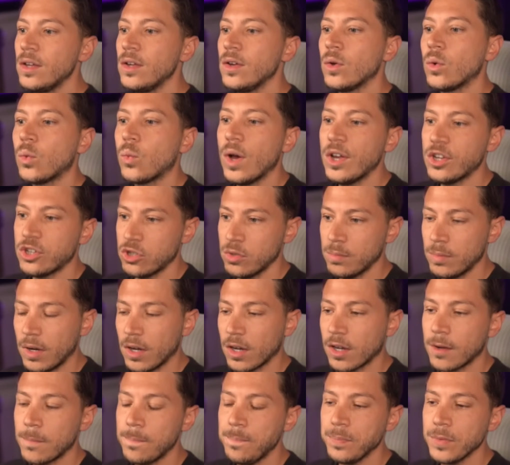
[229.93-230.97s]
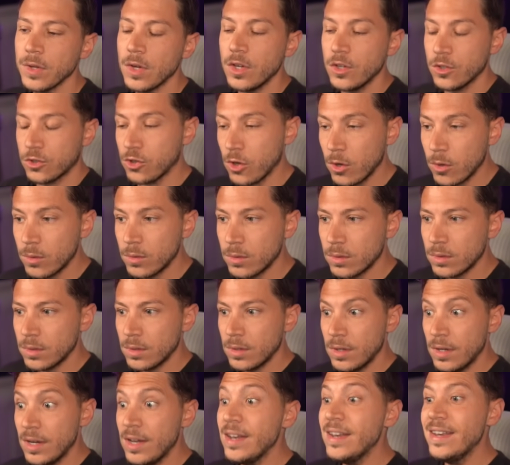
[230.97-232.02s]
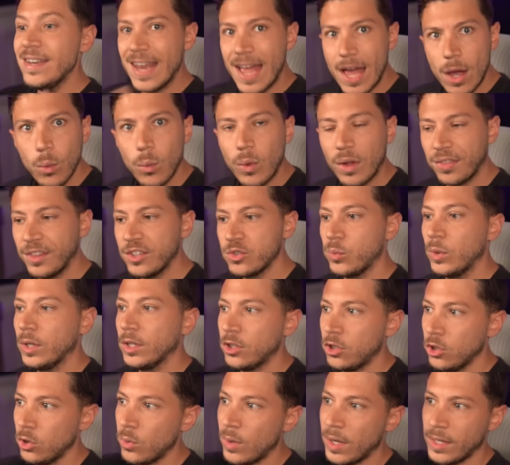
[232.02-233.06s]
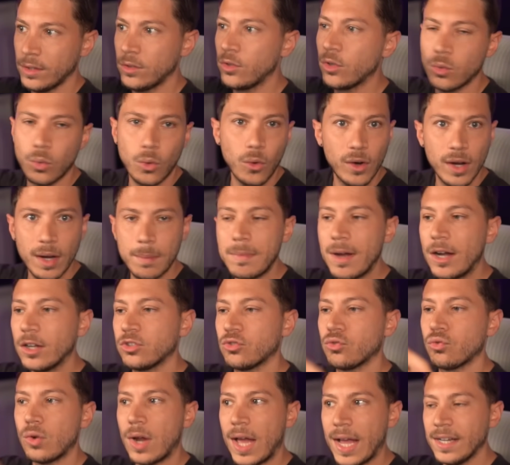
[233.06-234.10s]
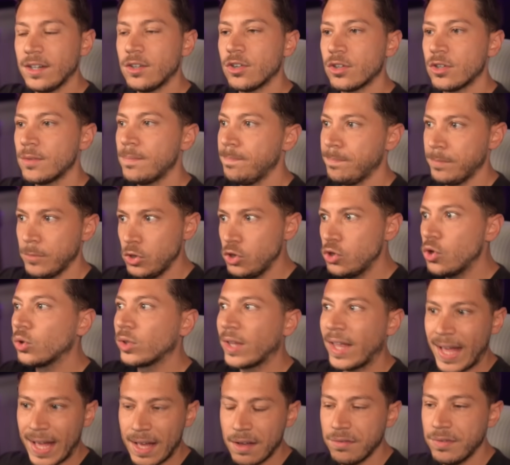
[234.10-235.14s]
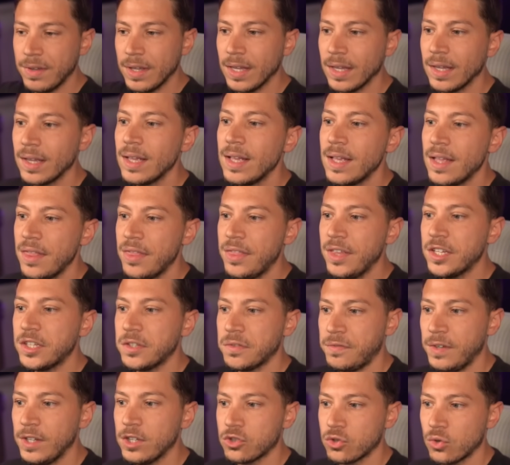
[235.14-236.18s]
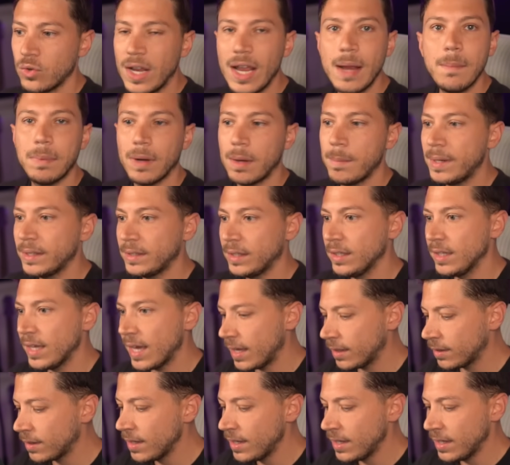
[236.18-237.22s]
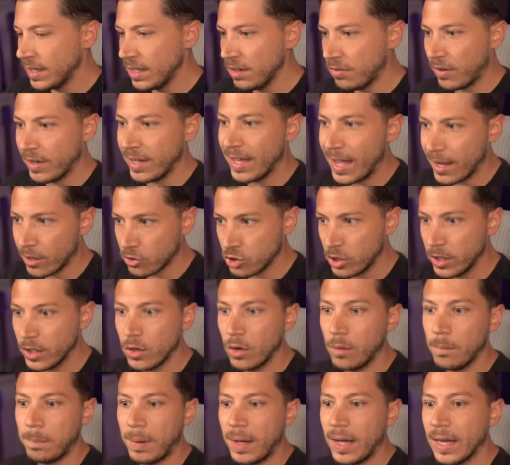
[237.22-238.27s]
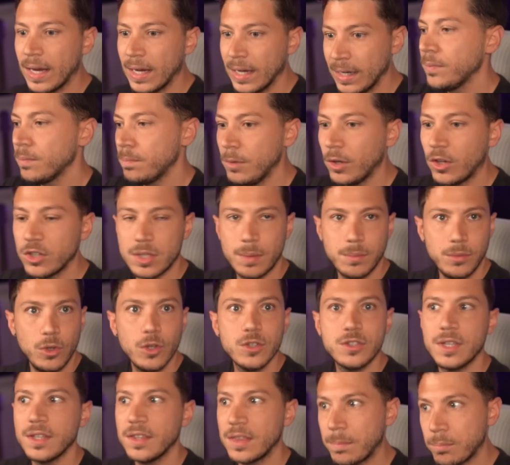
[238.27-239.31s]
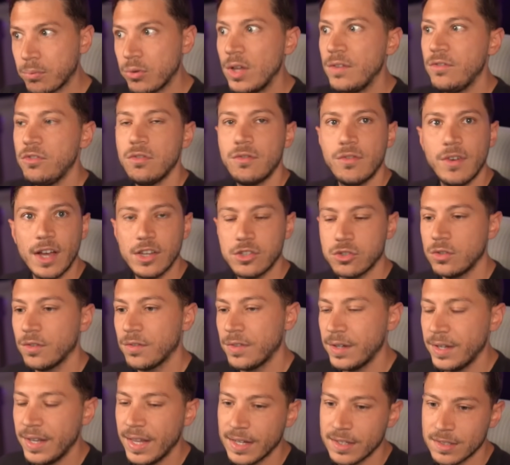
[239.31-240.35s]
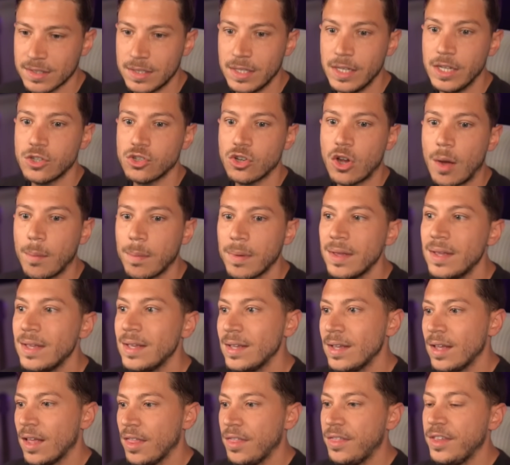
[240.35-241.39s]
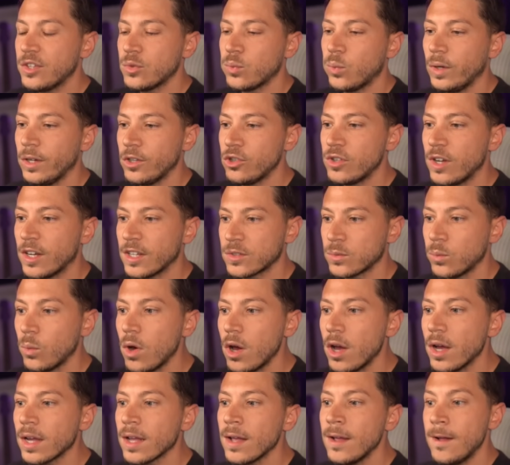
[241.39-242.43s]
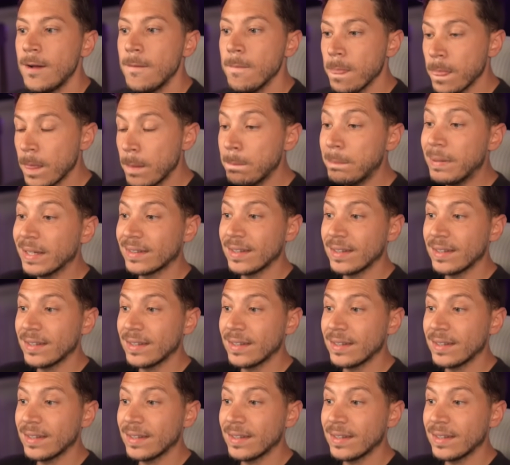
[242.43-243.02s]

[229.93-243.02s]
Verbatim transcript: question mark. So now what this will do, and don't worry about Rider not having this feature implemented yet, if I actually compile, because I'm using the preview version of the next C sharp, this will just work. But